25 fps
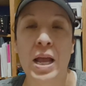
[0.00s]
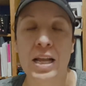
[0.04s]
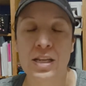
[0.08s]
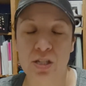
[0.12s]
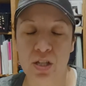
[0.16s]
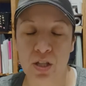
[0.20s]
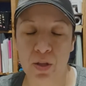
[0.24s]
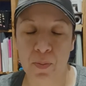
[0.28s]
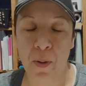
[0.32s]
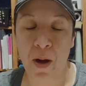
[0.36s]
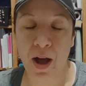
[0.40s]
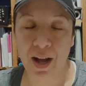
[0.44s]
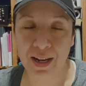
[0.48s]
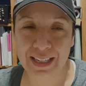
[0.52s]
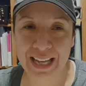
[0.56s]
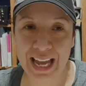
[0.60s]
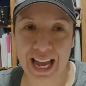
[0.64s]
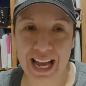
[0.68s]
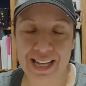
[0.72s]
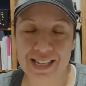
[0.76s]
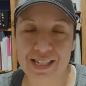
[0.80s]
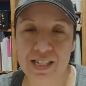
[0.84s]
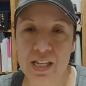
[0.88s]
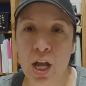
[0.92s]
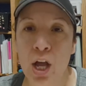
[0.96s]
the
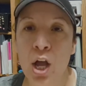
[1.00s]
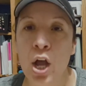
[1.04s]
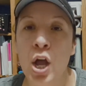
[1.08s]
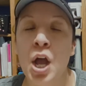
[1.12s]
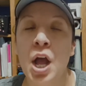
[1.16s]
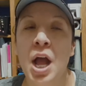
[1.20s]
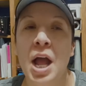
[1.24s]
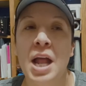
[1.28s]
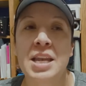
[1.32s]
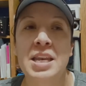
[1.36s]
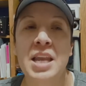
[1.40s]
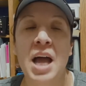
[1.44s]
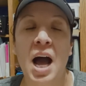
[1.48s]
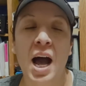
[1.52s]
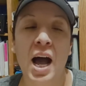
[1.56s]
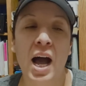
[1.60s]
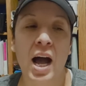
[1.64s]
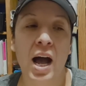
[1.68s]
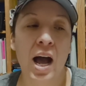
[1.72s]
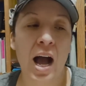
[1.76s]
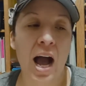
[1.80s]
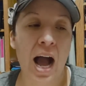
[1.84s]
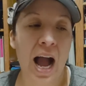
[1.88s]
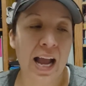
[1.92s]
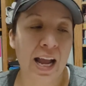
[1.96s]
podcast,
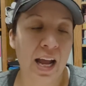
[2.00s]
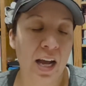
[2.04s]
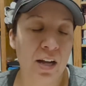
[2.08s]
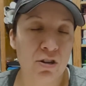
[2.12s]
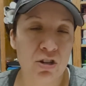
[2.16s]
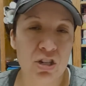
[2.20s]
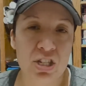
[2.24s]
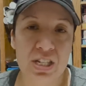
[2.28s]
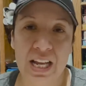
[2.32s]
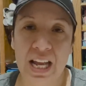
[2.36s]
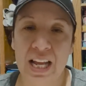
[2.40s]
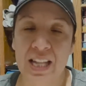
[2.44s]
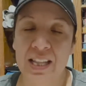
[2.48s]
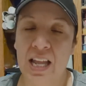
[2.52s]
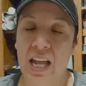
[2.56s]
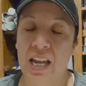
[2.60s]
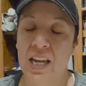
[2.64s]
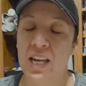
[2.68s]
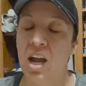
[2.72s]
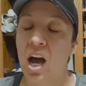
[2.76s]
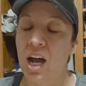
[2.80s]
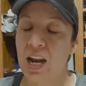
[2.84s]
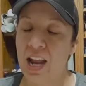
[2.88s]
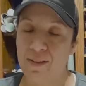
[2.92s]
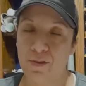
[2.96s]
I understand that
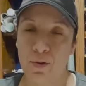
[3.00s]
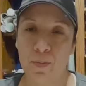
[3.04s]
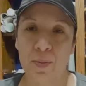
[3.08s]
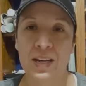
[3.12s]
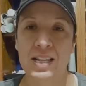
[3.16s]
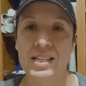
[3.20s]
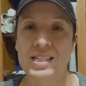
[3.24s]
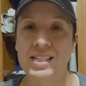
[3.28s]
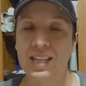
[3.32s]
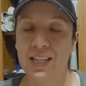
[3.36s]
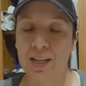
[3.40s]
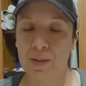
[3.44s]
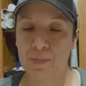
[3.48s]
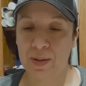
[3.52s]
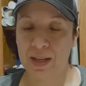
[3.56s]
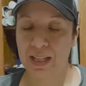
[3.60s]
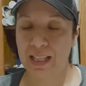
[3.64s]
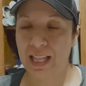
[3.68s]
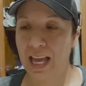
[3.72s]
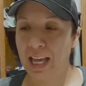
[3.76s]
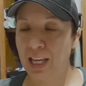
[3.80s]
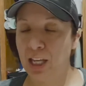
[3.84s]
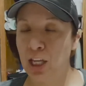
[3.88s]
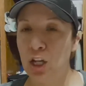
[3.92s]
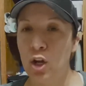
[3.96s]
not everybody's going to be
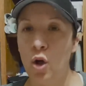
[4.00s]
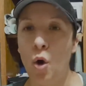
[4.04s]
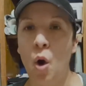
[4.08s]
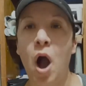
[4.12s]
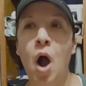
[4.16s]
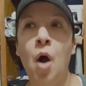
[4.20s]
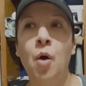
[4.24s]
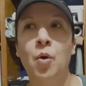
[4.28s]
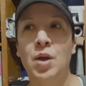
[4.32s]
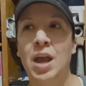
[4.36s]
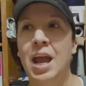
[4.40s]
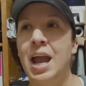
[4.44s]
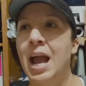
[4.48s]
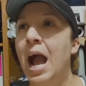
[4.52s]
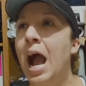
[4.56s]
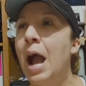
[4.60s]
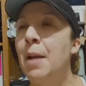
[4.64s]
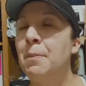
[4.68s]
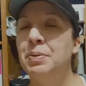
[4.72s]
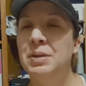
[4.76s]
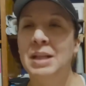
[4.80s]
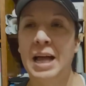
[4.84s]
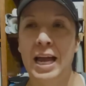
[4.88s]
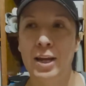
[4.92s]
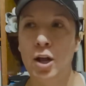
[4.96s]
like, okay, I
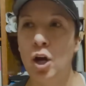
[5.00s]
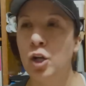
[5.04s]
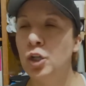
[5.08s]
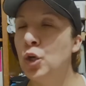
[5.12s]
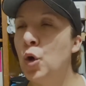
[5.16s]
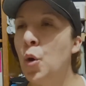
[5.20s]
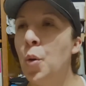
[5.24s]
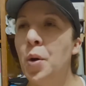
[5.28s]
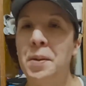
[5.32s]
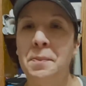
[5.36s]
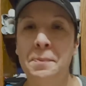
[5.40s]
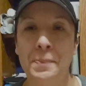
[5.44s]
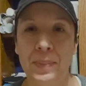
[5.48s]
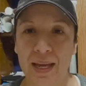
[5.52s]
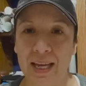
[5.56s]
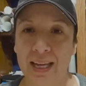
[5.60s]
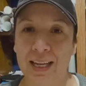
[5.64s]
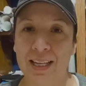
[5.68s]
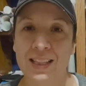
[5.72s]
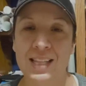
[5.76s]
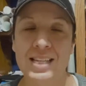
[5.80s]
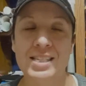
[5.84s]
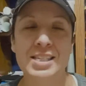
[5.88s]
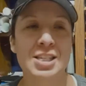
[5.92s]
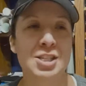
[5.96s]
plan on going
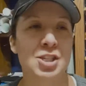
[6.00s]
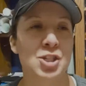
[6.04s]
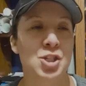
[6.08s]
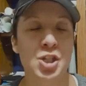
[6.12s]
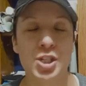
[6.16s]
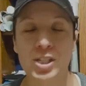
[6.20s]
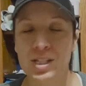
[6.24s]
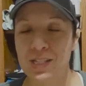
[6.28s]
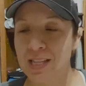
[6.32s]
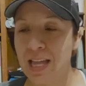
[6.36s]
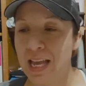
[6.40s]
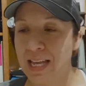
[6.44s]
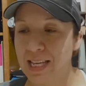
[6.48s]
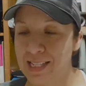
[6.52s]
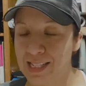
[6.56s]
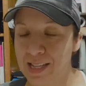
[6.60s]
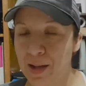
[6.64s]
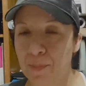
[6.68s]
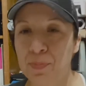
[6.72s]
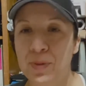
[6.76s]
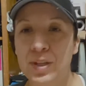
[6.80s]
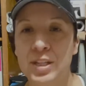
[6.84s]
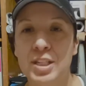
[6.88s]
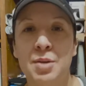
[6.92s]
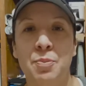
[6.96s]
big. This is just like
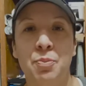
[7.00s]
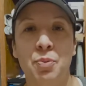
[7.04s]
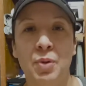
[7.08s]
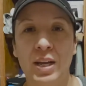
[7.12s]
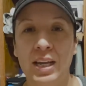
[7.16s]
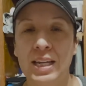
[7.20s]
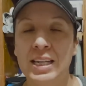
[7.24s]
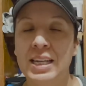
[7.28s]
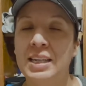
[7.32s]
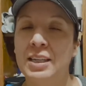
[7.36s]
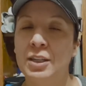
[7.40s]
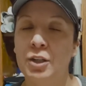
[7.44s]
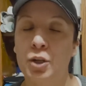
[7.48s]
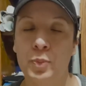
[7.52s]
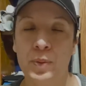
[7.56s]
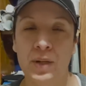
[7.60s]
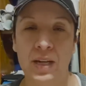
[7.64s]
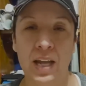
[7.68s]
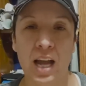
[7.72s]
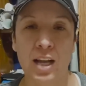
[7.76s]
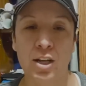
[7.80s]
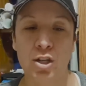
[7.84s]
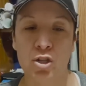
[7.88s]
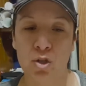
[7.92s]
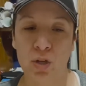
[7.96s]
something to bring in a little bit
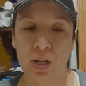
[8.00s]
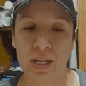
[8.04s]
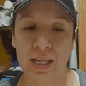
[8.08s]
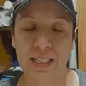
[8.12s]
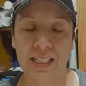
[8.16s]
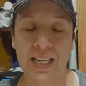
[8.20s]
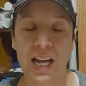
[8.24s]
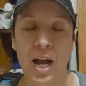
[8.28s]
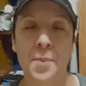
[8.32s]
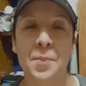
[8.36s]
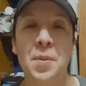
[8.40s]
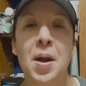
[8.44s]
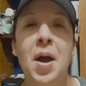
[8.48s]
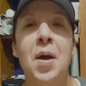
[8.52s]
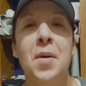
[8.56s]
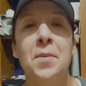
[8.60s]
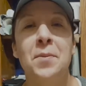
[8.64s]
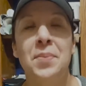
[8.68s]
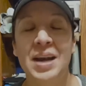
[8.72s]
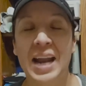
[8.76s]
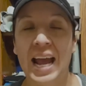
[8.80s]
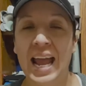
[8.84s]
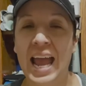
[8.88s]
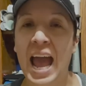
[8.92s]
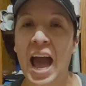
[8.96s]
of extra income.
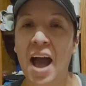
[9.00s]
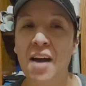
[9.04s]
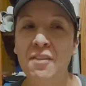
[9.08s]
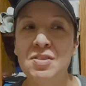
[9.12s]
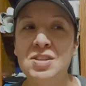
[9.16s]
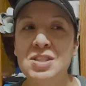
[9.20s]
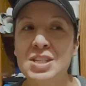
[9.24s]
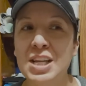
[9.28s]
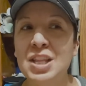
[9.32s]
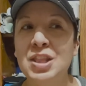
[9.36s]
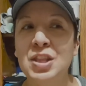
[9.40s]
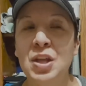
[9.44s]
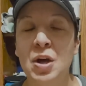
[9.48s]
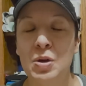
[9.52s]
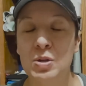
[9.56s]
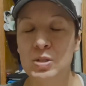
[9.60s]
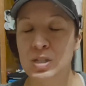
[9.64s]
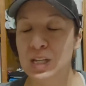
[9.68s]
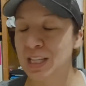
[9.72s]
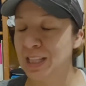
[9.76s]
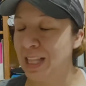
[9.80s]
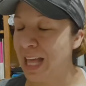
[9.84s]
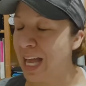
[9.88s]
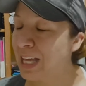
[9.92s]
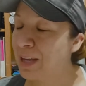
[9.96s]
But I have seen those,
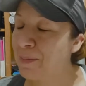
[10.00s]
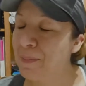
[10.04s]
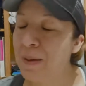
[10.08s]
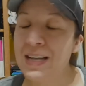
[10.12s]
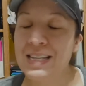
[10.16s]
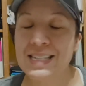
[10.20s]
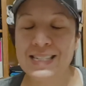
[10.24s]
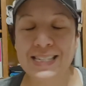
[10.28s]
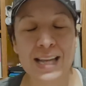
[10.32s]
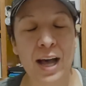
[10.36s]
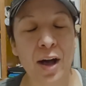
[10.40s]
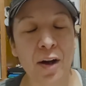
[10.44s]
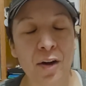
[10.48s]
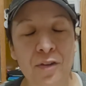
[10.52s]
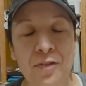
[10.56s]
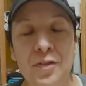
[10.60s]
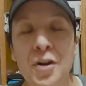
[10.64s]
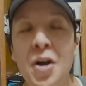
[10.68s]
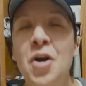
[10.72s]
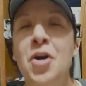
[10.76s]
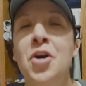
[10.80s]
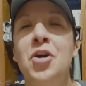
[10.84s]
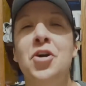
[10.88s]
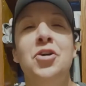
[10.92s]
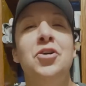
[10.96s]
like myself,
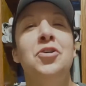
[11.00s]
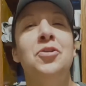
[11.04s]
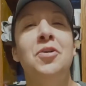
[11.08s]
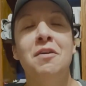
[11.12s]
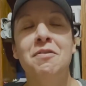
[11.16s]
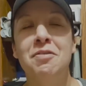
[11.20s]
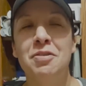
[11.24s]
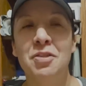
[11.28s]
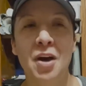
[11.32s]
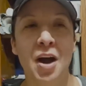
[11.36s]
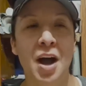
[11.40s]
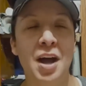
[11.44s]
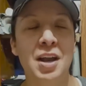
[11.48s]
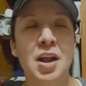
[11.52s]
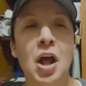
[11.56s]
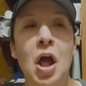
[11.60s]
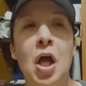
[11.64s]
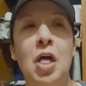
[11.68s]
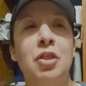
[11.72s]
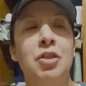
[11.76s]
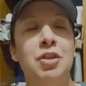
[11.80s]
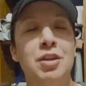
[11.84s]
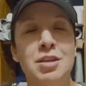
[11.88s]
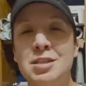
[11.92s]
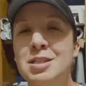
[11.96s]
who have thought,
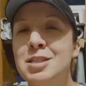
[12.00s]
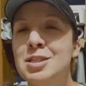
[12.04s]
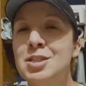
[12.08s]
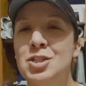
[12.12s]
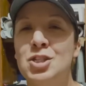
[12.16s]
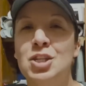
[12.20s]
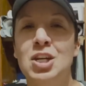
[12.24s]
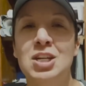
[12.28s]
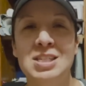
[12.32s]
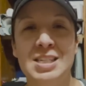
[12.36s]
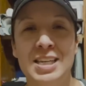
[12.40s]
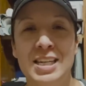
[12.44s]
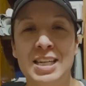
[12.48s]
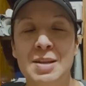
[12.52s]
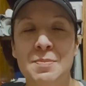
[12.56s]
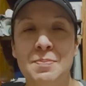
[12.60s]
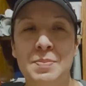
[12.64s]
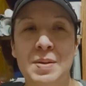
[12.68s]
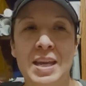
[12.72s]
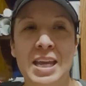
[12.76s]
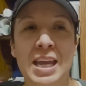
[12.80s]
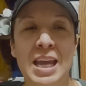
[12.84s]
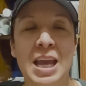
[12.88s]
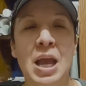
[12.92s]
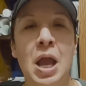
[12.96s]
this is just going to
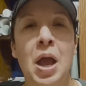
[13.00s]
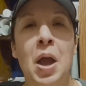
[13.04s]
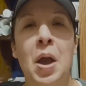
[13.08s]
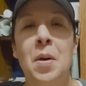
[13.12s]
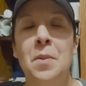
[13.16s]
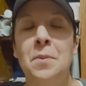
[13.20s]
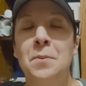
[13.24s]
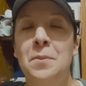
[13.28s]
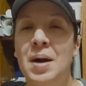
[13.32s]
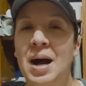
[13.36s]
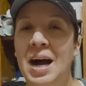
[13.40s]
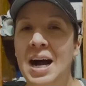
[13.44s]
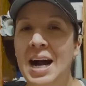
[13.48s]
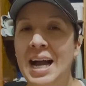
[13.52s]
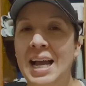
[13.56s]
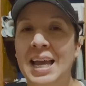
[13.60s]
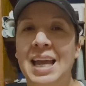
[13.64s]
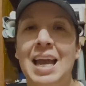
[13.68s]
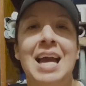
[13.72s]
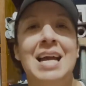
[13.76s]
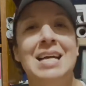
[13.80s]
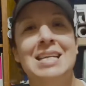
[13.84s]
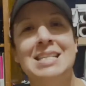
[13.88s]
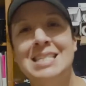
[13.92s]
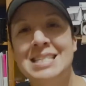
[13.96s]
be
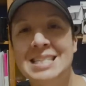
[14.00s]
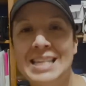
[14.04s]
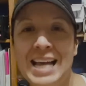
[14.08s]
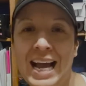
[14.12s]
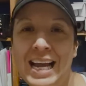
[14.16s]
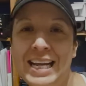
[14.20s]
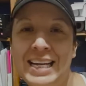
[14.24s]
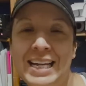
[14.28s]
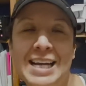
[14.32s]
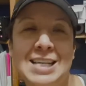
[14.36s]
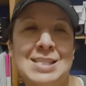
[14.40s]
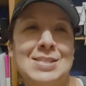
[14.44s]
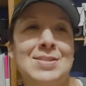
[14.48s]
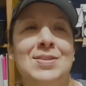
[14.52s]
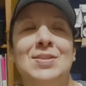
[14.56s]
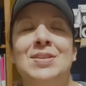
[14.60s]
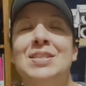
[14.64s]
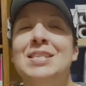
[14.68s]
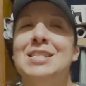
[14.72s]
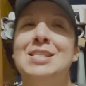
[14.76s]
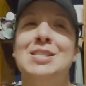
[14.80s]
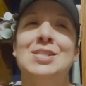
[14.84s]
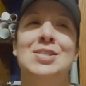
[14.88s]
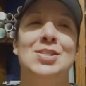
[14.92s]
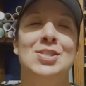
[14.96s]
my side hustle.
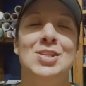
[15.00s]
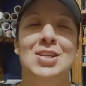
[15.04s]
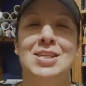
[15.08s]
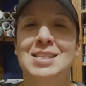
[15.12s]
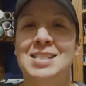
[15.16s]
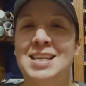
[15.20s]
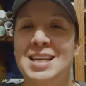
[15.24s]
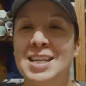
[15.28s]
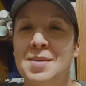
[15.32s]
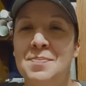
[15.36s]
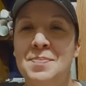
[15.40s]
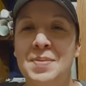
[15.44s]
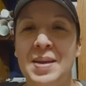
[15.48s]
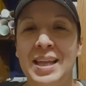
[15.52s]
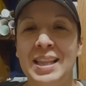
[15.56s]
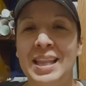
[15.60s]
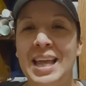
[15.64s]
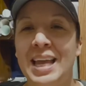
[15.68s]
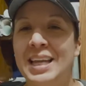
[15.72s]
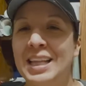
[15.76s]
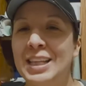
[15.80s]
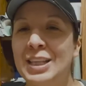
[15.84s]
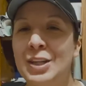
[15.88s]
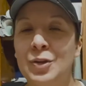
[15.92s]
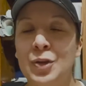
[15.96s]
This is just going to be
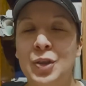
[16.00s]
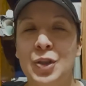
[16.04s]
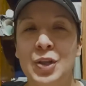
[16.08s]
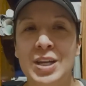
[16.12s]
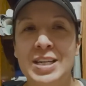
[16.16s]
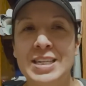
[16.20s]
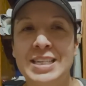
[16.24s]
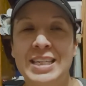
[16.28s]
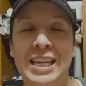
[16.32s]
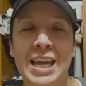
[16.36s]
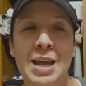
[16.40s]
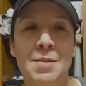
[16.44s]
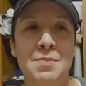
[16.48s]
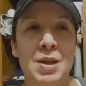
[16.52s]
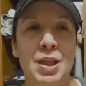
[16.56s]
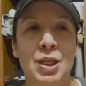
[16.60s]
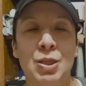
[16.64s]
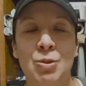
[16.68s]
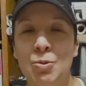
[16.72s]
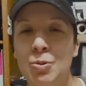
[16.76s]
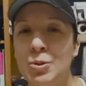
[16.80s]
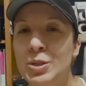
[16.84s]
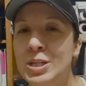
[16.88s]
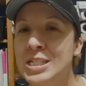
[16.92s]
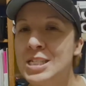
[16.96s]
like a little thing to get me
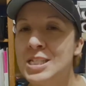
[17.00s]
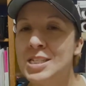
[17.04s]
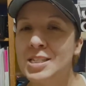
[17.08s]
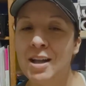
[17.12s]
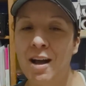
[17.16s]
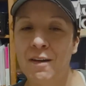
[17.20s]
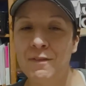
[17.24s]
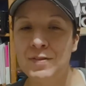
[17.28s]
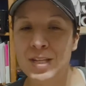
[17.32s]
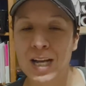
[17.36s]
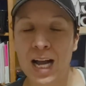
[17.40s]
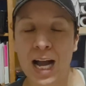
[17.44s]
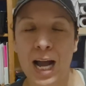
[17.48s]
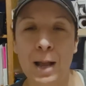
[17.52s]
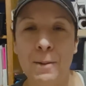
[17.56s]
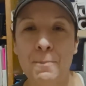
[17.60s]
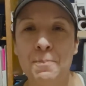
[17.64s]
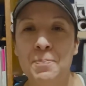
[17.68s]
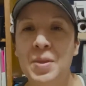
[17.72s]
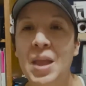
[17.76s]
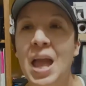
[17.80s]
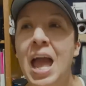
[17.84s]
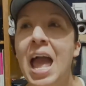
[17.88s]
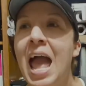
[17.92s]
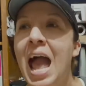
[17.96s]
through this tough time.
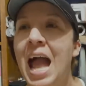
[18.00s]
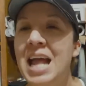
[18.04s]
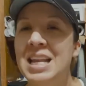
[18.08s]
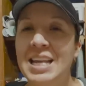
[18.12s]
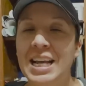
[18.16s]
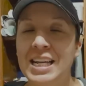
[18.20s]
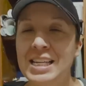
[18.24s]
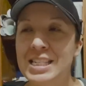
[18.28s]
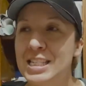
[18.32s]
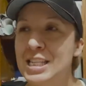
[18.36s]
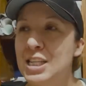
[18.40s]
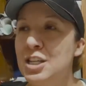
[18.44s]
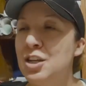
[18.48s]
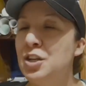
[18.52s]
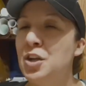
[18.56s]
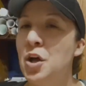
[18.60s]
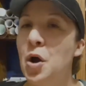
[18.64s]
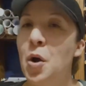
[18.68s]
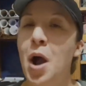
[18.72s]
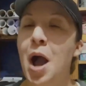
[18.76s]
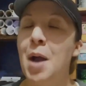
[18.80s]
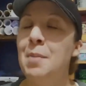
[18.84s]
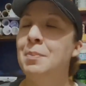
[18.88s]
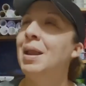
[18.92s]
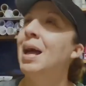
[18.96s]
And next thing you know,
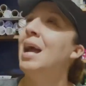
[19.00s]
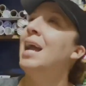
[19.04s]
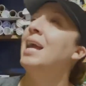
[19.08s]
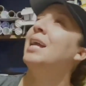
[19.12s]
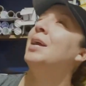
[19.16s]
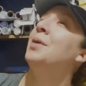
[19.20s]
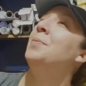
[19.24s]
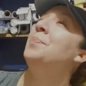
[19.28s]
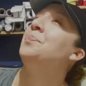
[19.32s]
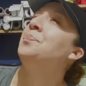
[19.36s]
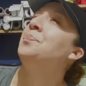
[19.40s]
I'm like,